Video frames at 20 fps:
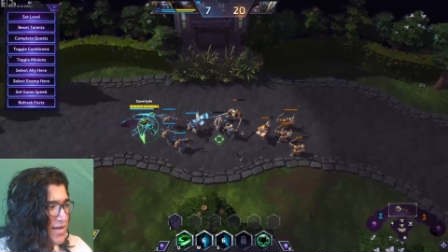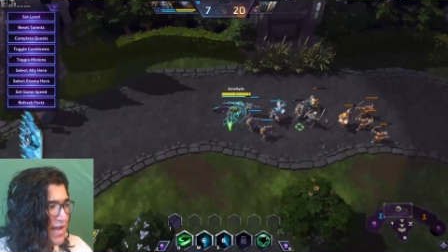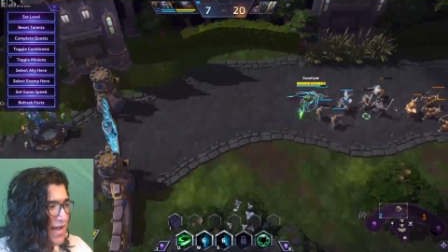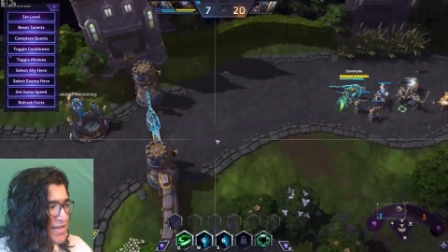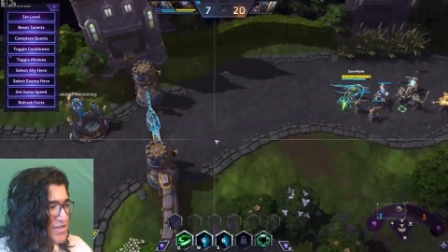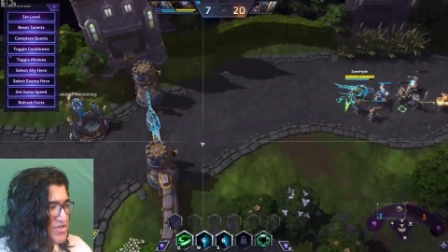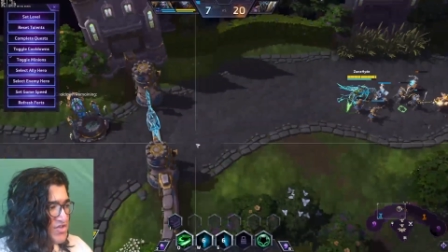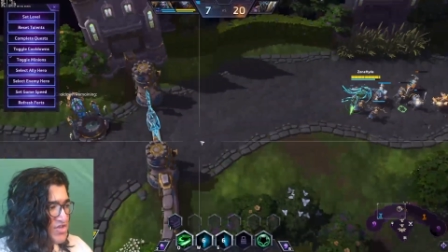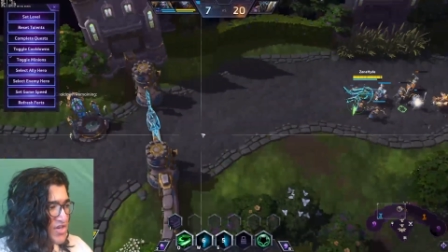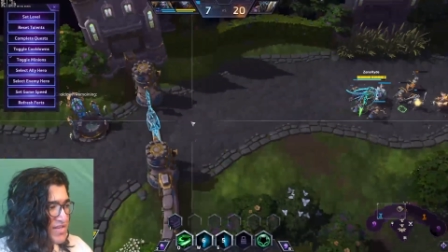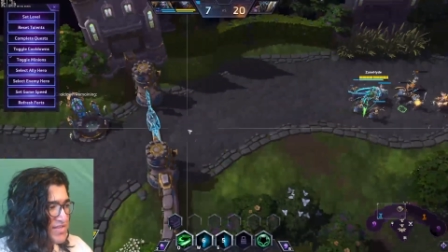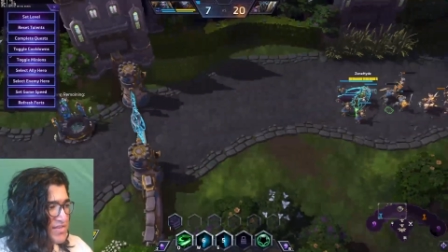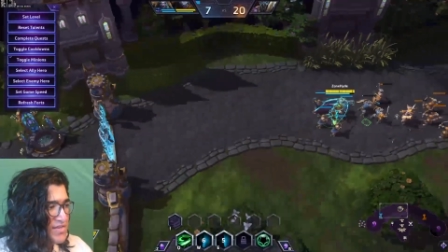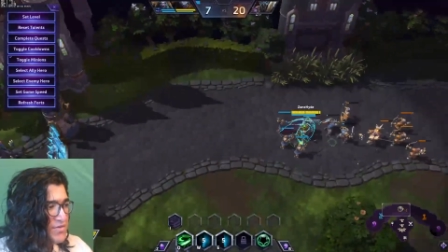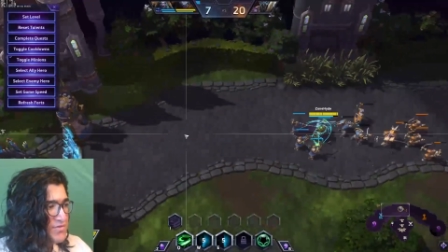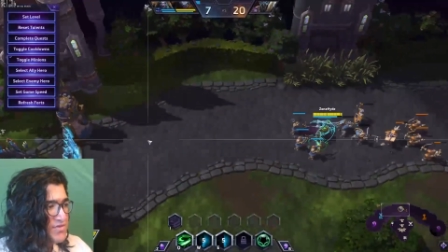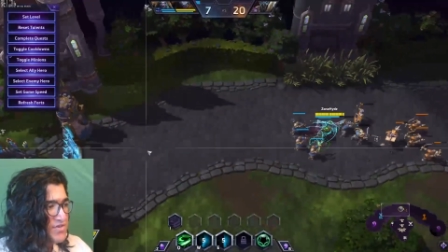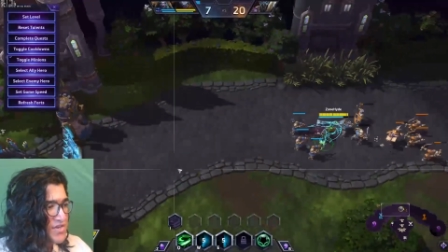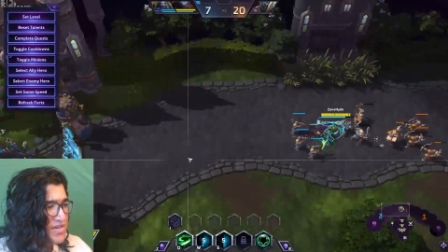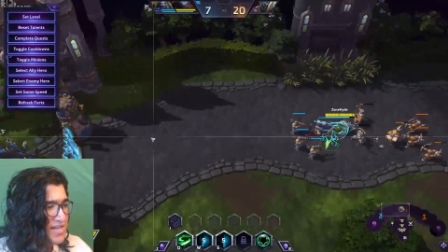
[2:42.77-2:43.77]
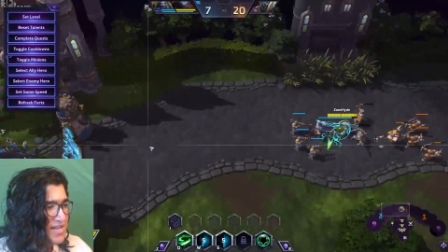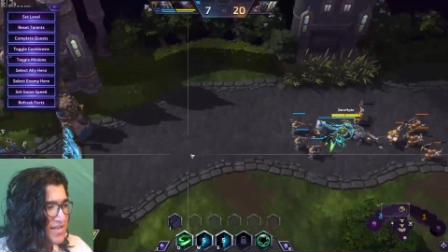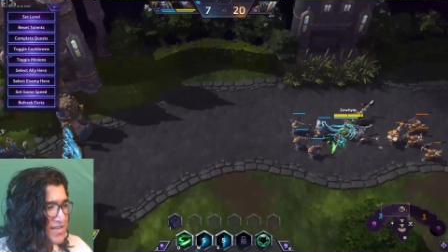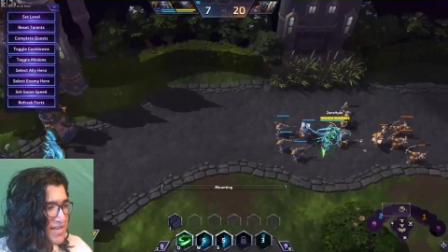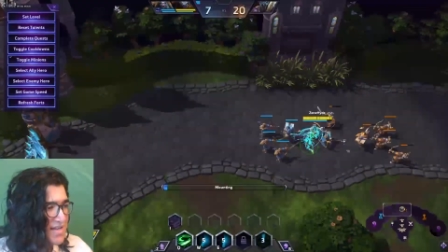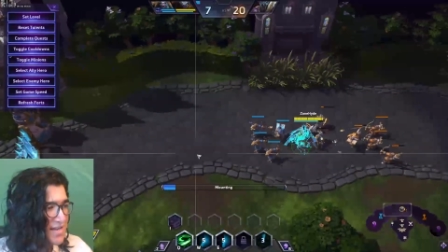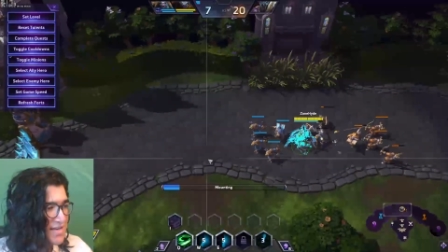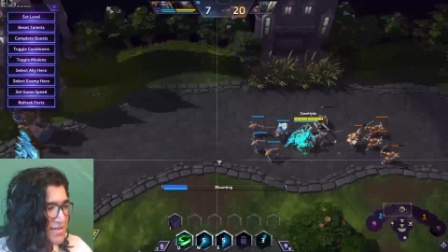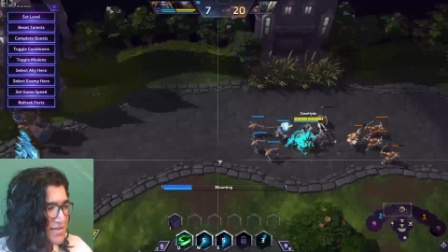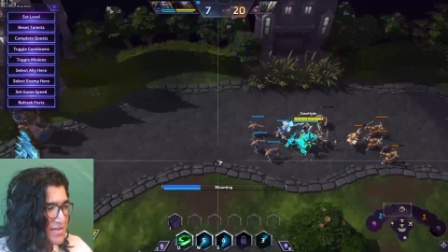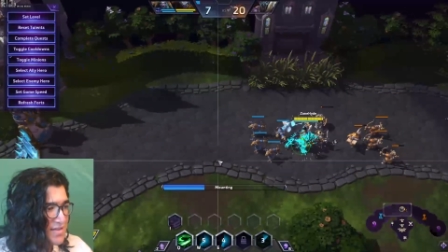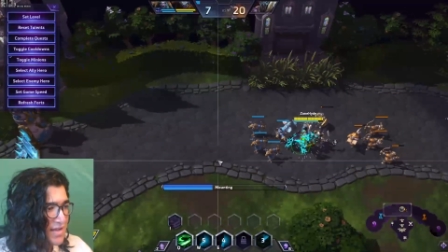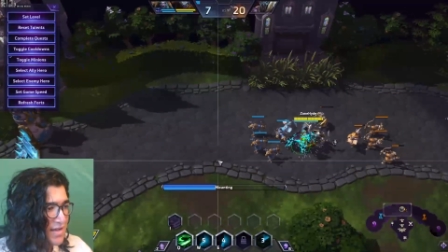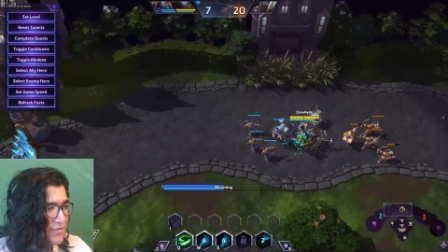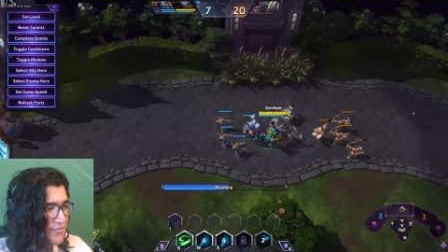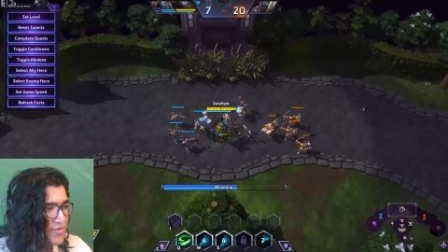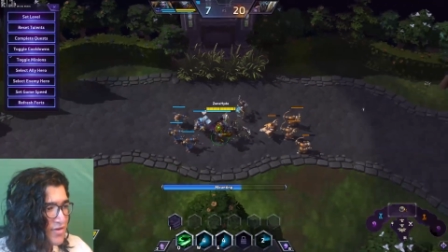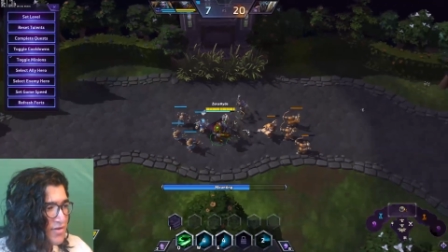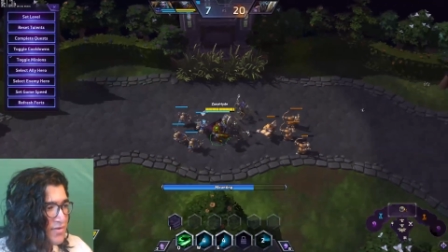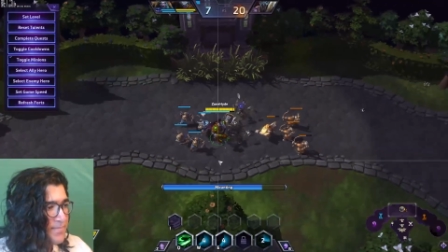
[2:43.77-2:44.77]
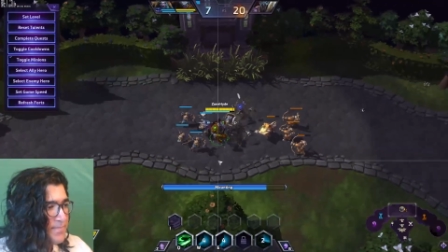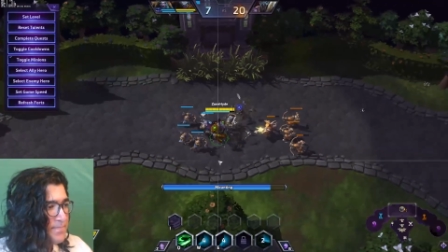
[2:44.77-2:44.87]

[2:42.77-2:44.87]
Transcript: and just use your E to get to the left.